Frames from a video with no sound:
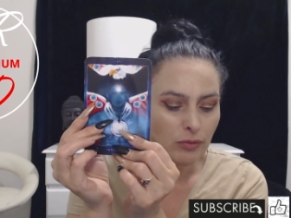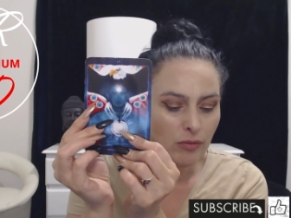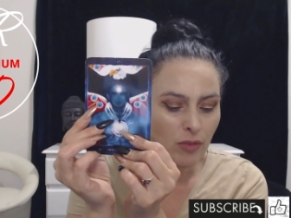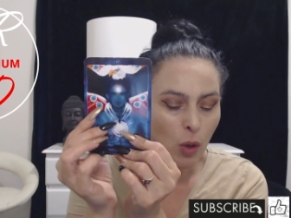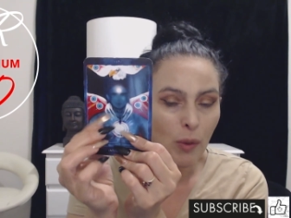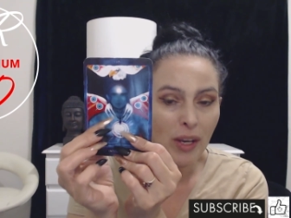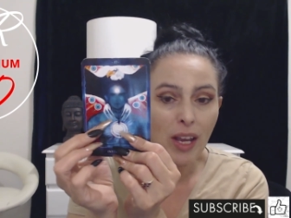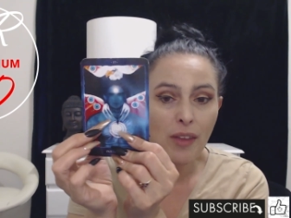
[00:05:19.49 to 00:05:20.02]

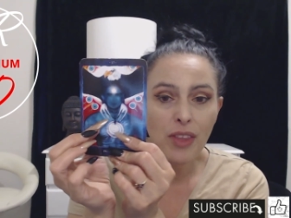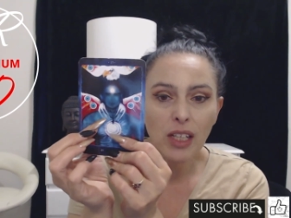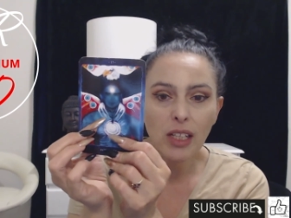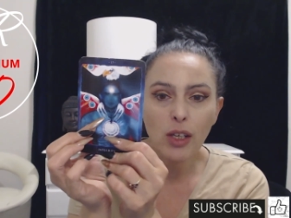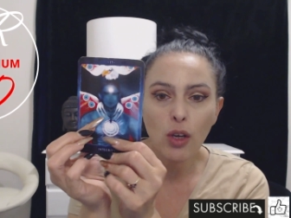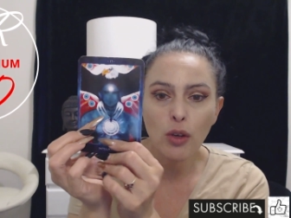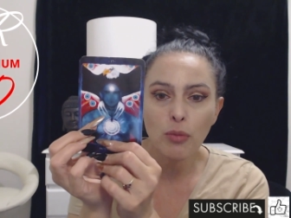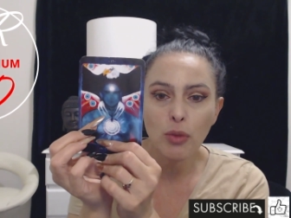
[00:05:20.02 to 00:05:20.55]
We had the
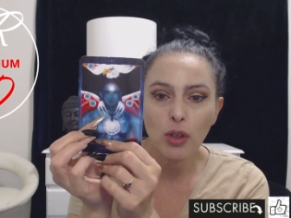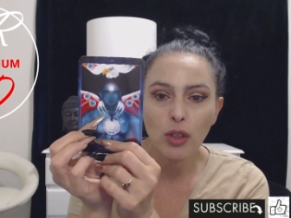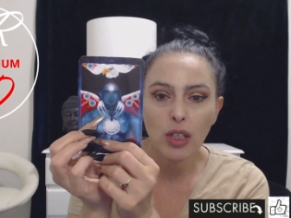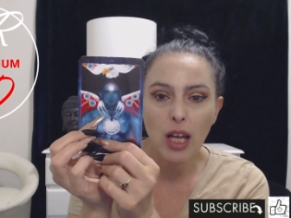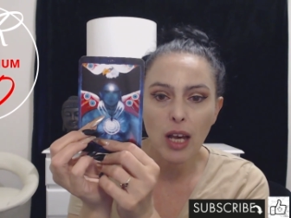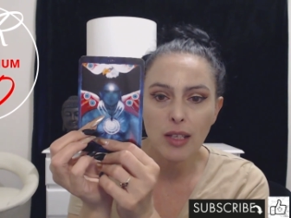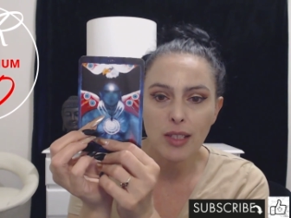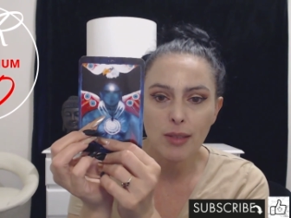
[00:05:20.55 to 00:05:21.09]
Leo moon
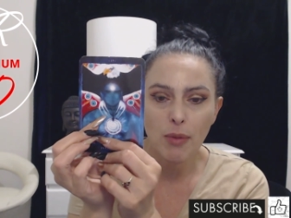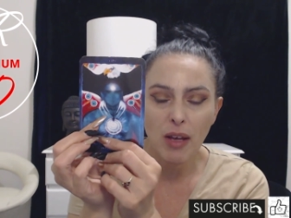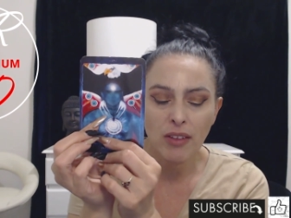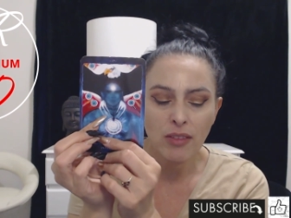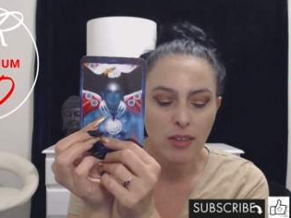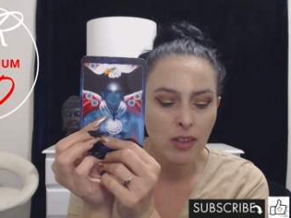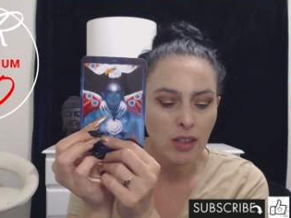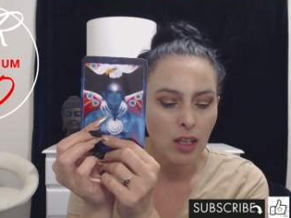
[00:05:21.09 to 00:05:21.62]
last
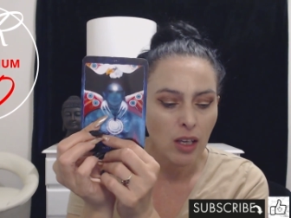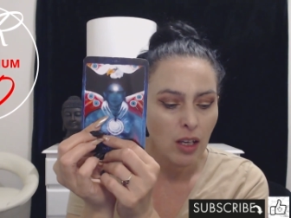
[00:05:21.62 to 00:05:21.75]
month.